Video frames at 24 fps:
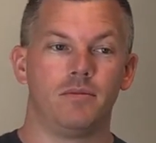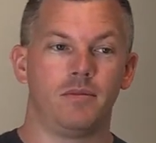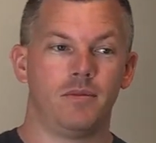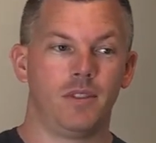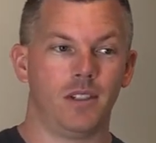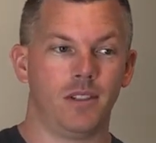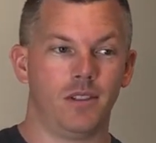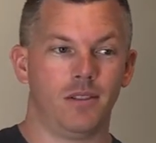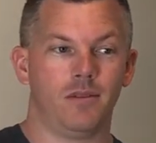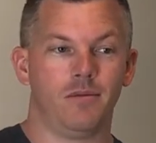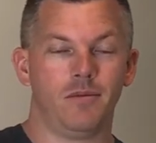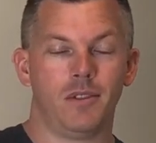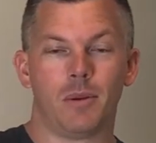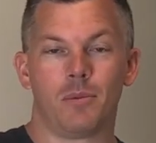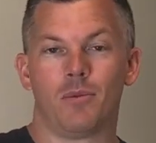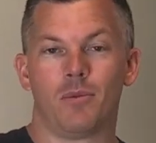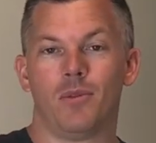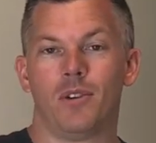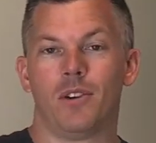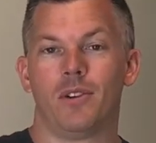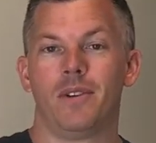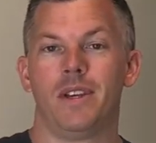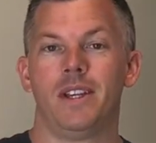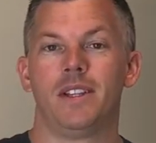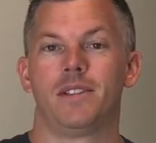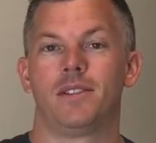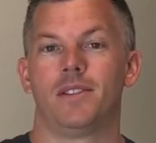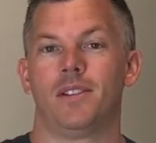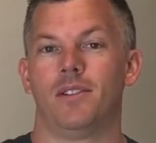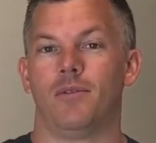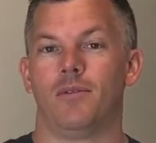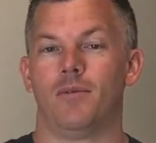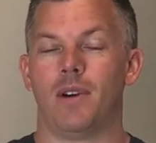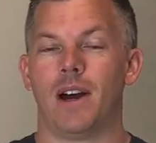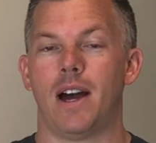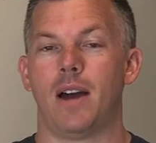The number one reason
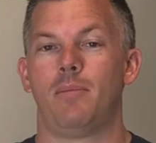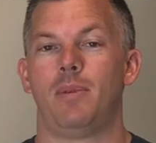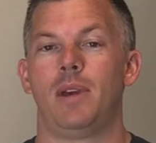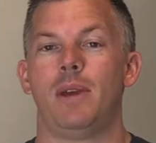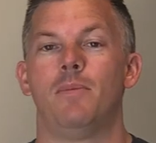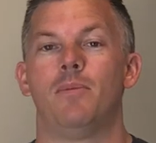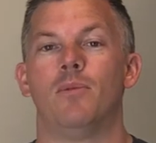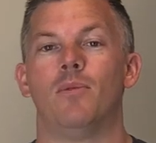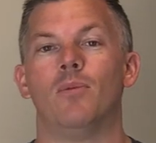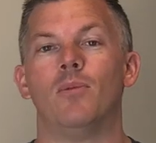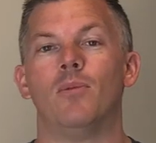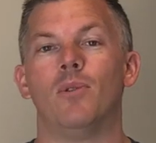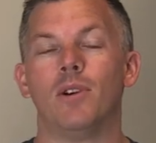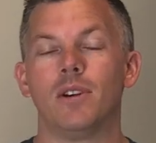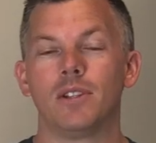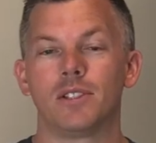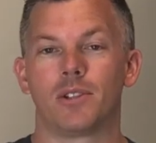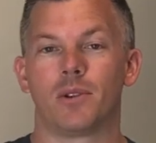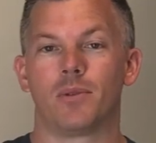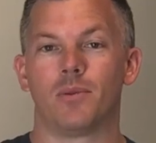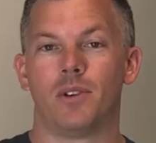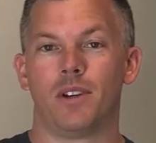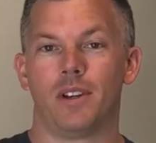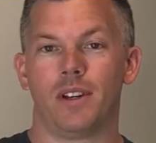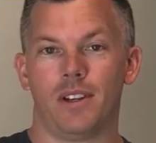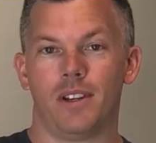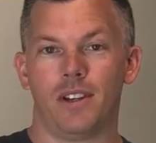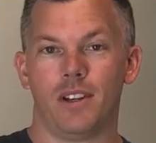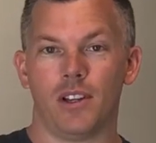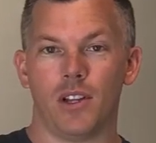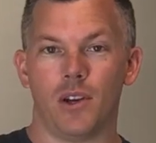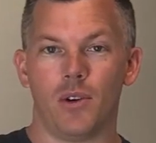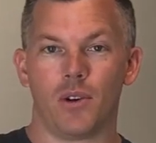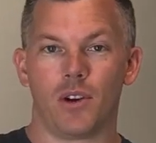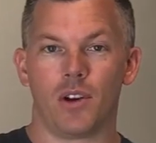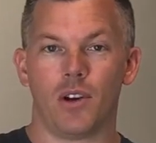of why people want to run at a
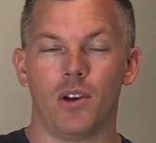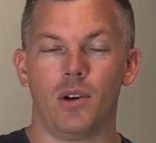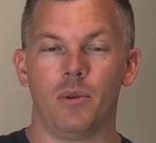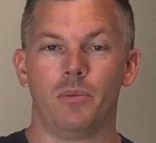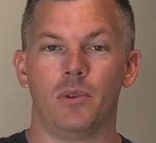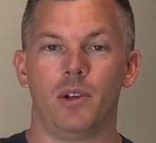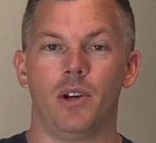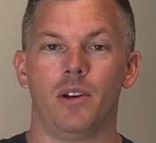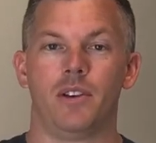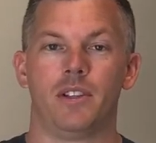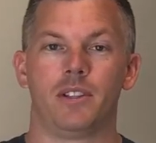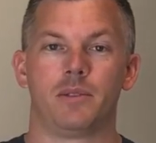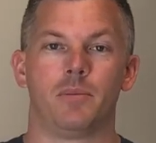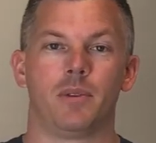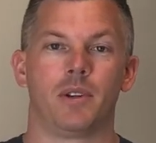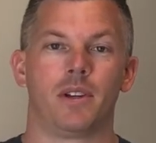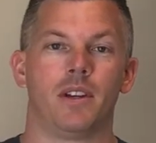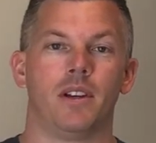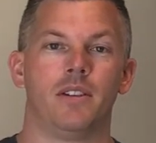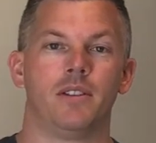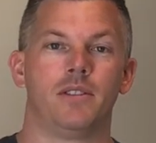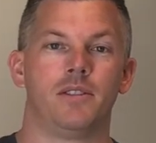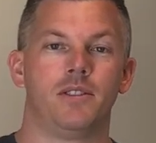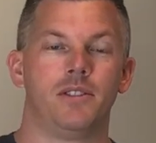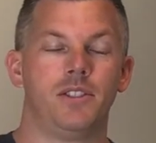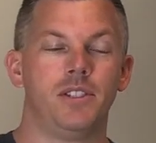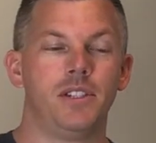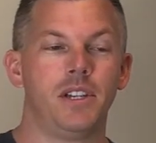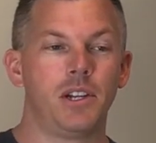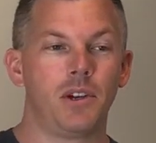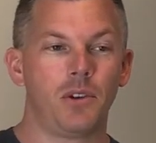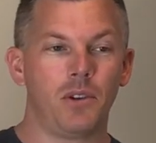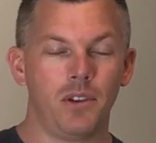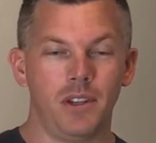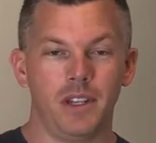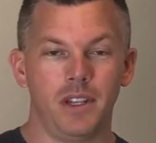lower ohm load is because
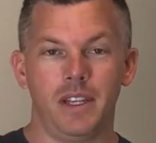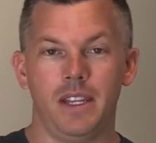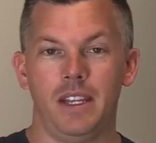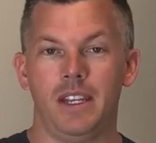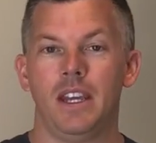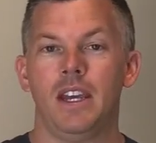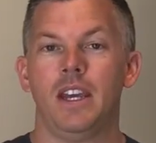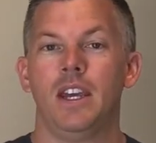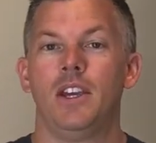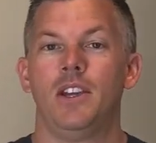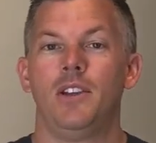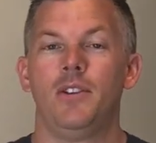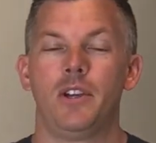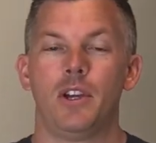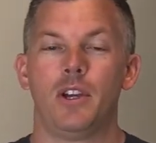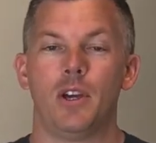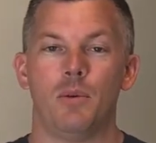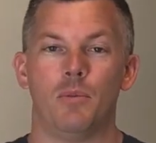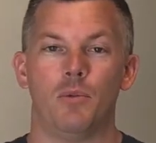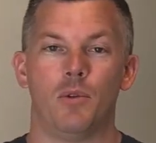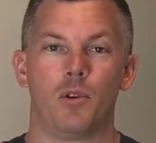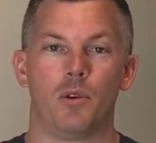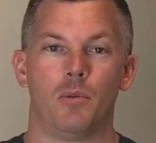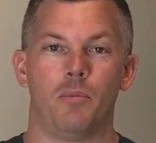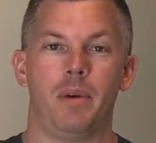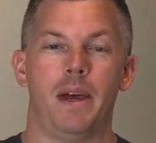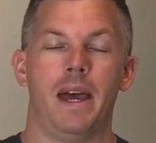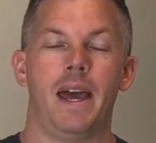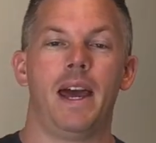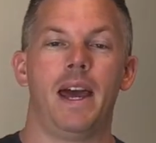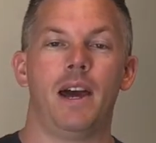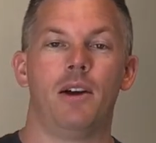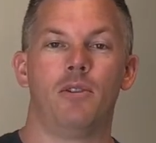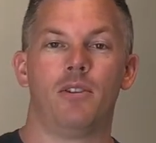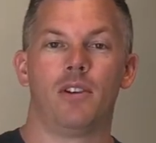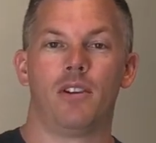generally you get more
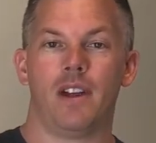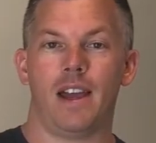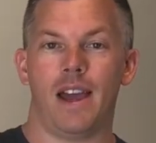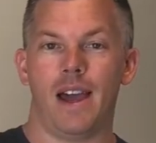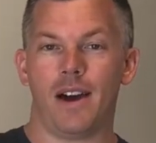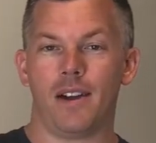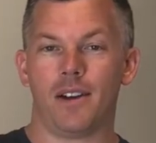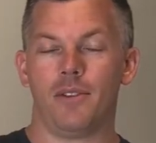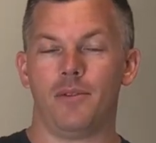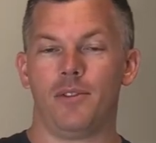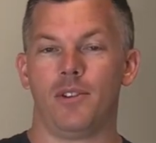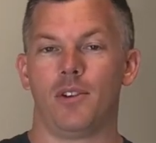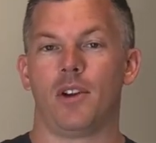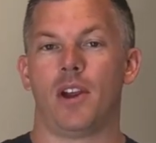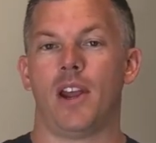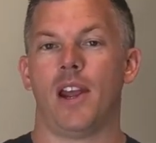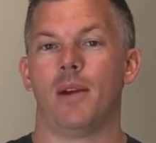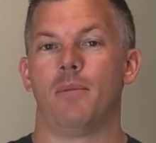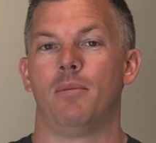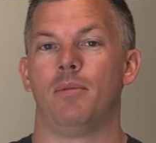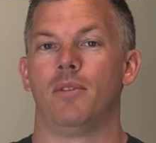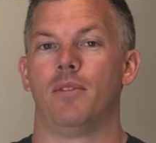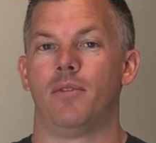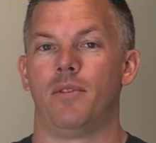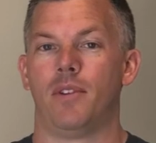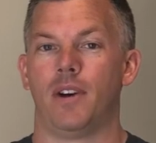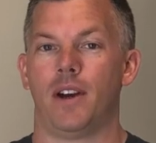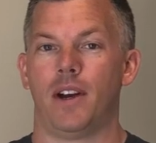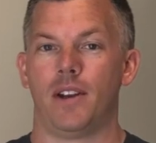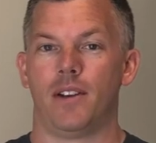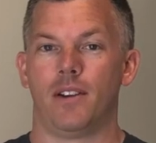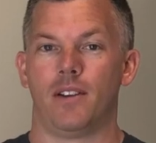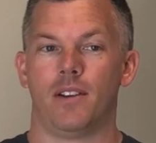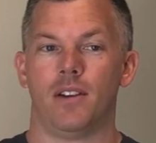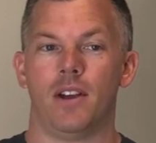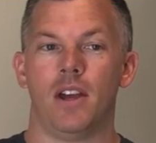power out of your
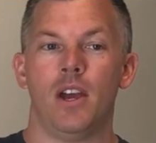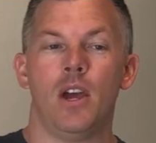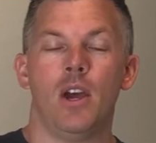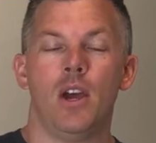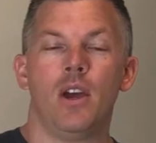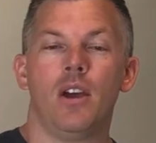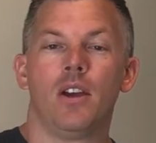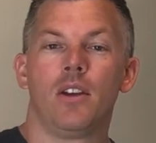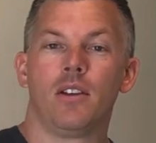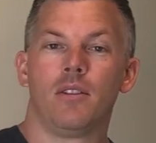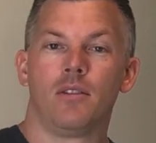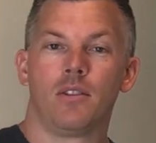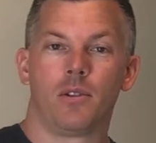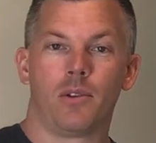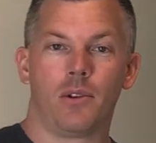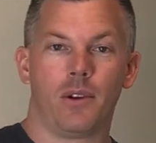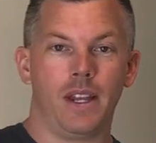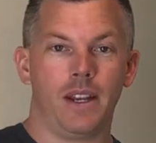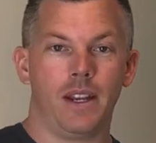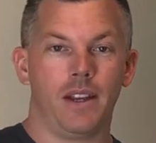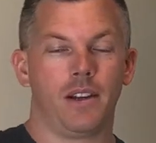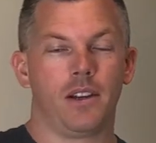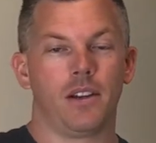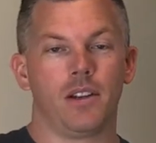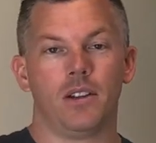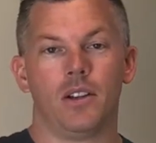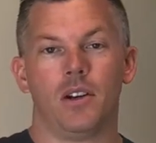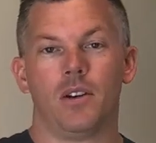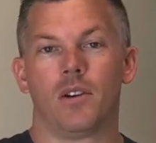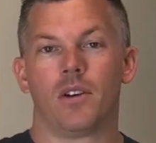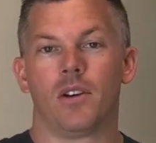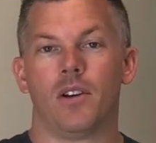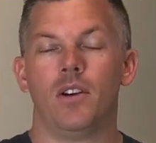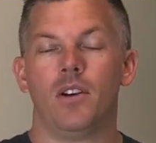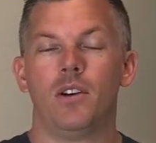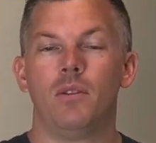amplifier creating a
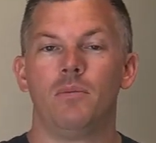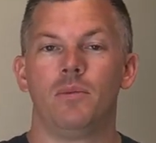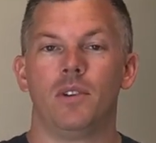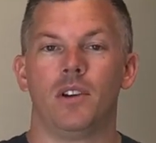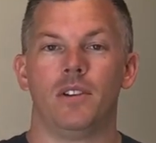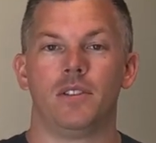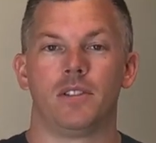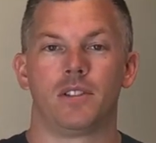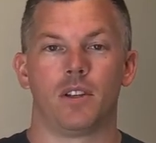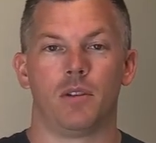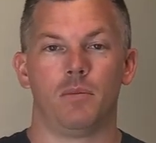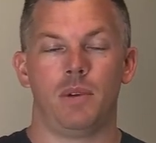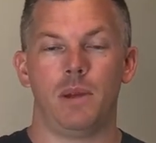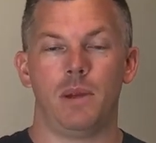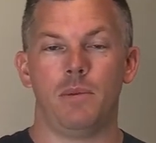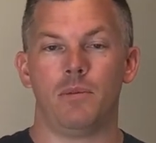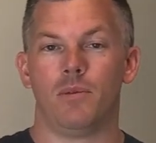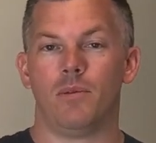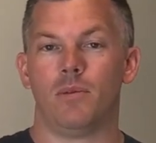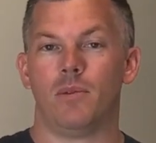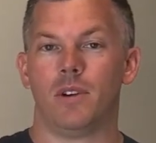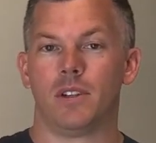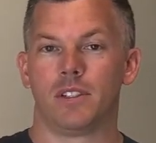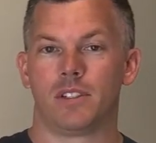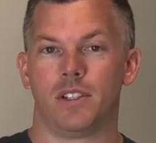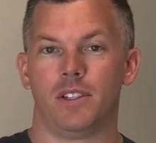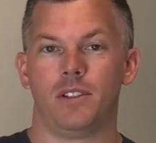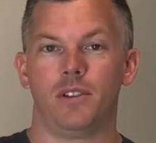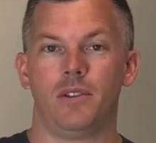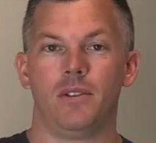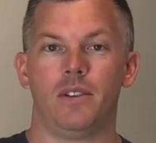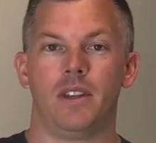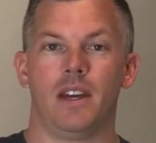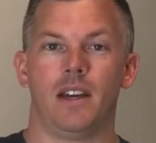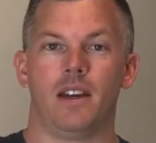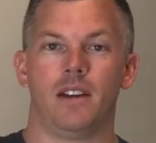lower ohm load. So people want to
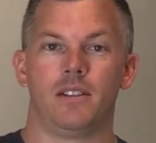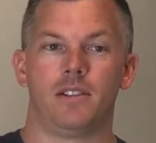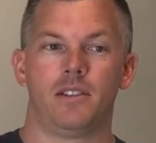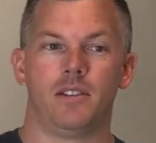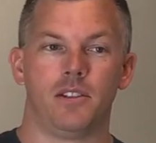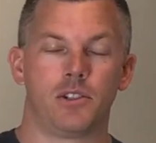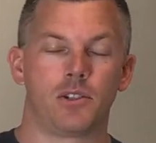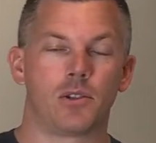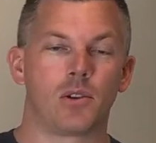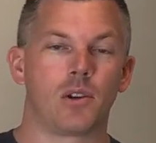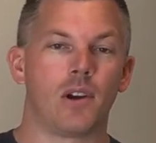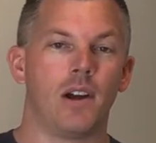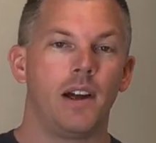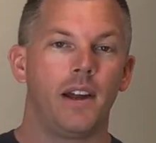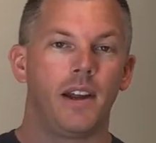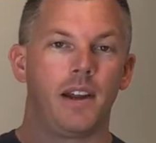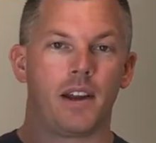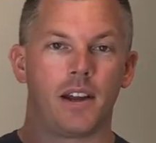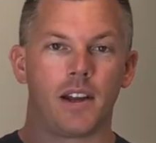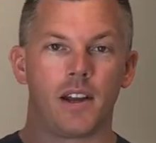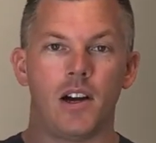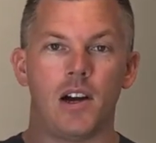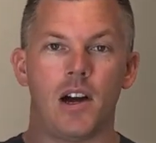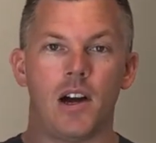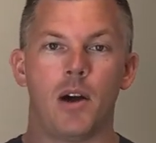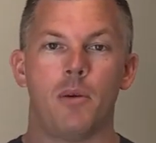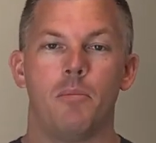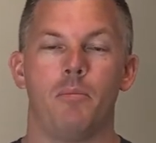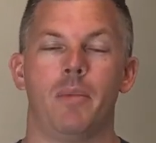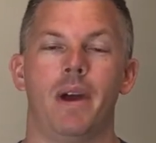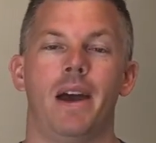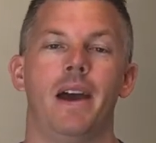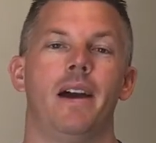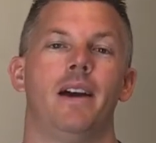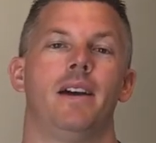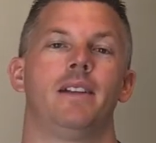do that to try and
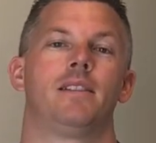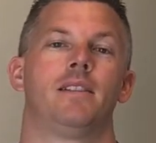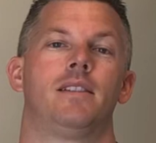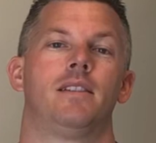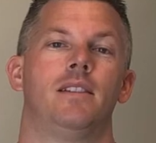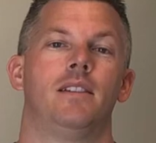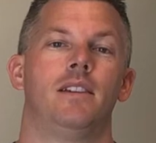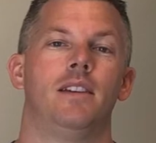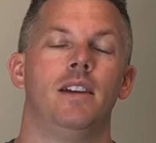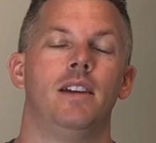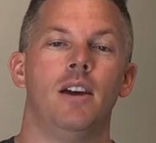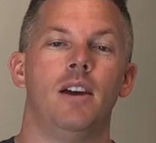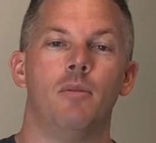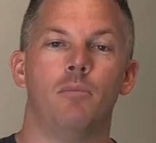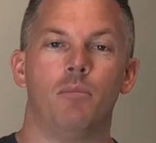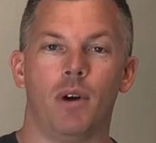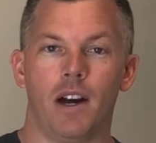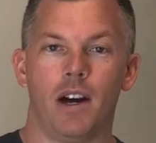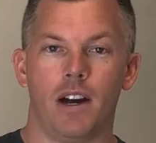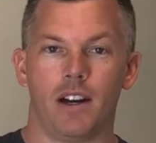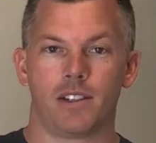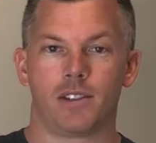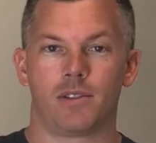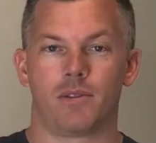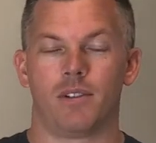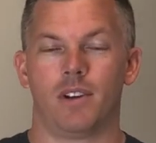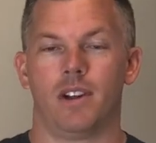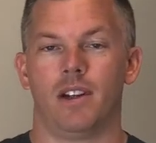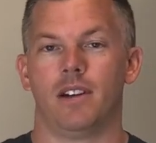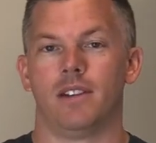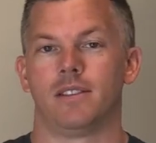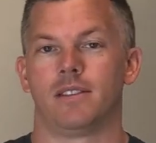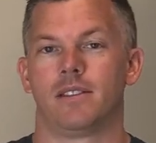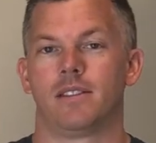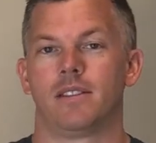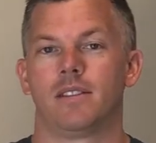combat box
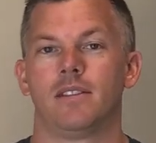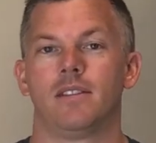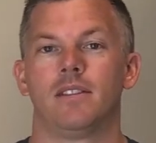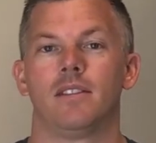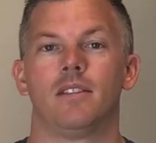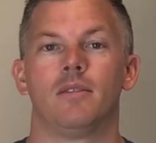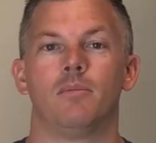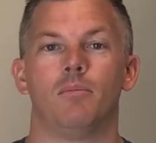rise.